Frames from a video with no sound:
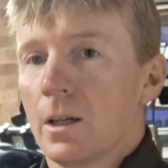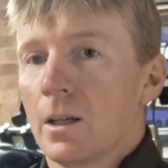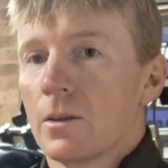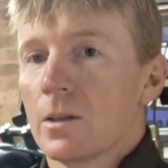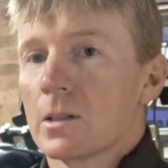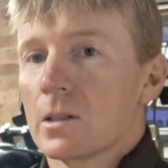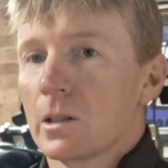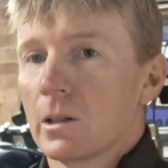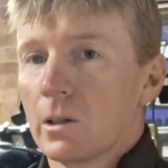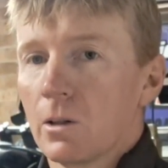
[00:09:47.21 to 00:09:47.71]

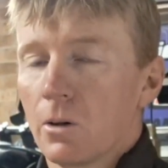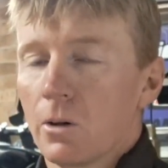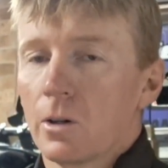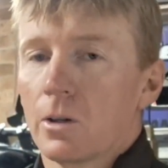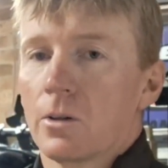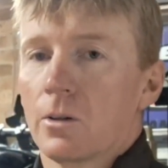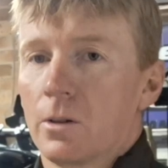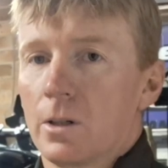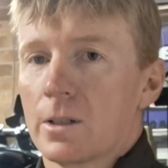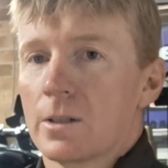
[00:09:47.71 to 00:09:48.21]
There's a lot
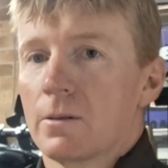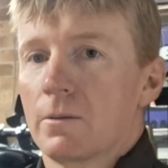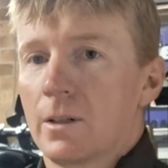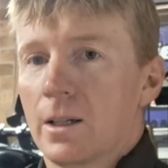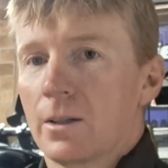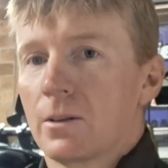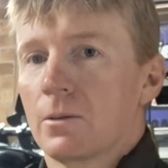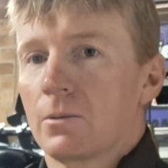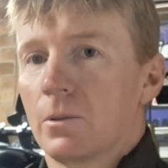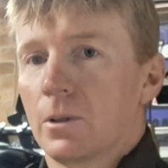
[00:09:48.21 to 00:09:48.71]
of guys
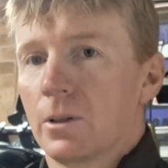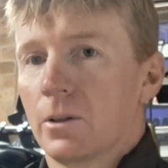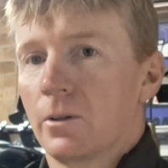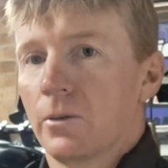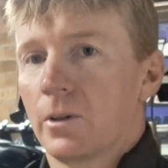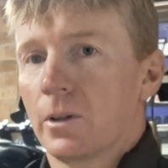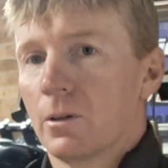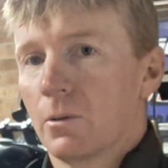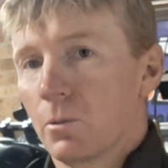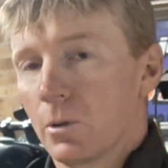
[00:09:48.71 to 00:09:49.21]
around the
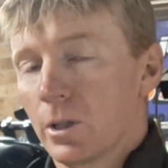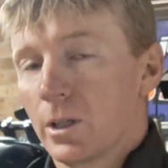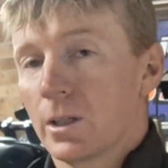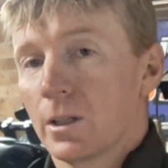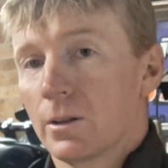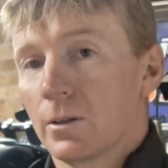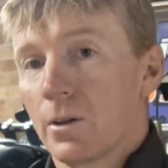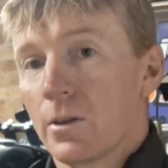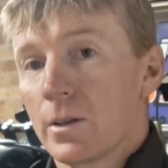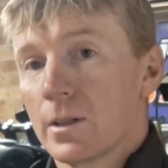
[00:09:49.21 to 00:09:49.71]
world that are
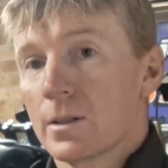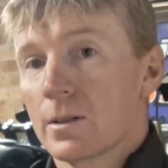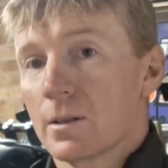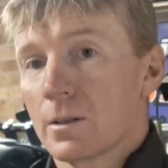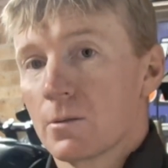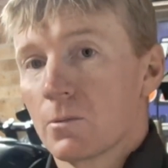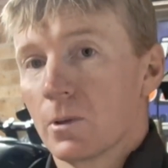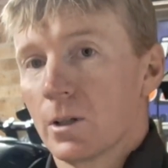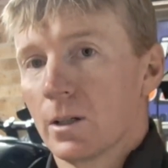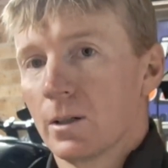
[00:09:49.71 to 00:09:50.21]
working on this
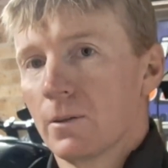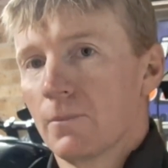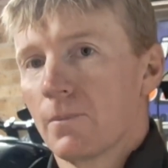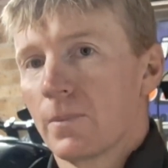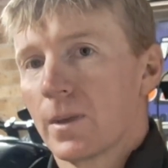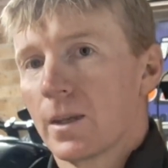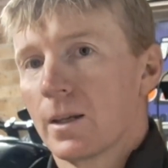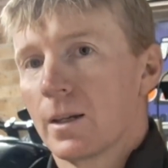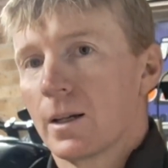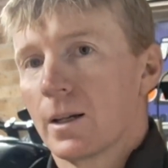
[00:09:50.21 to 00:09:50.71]
as well.
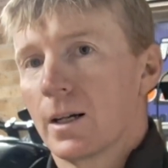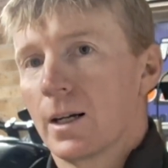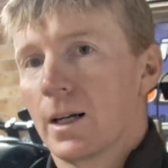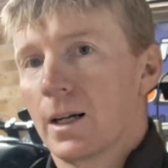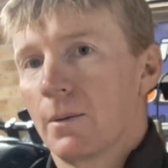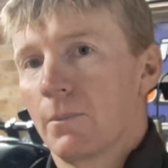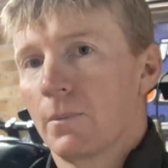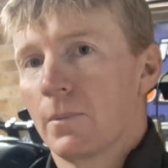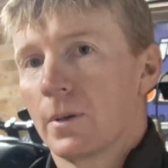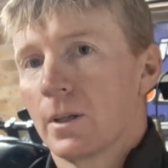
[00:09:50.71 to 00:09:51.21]

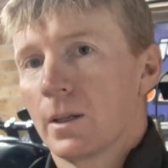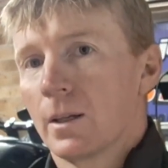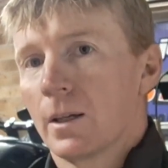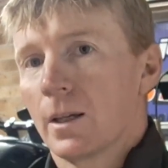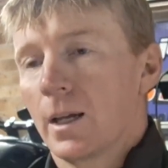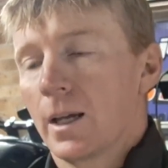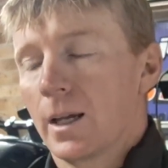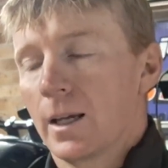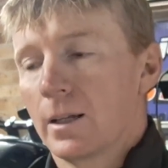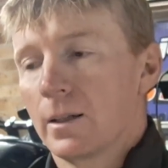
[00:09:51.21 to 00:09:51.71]

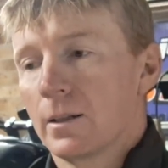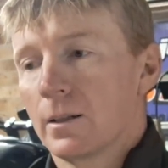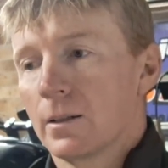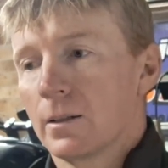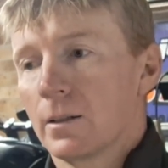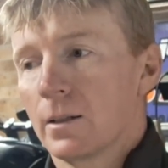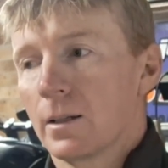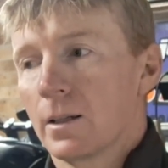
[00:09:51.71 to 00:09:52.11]
And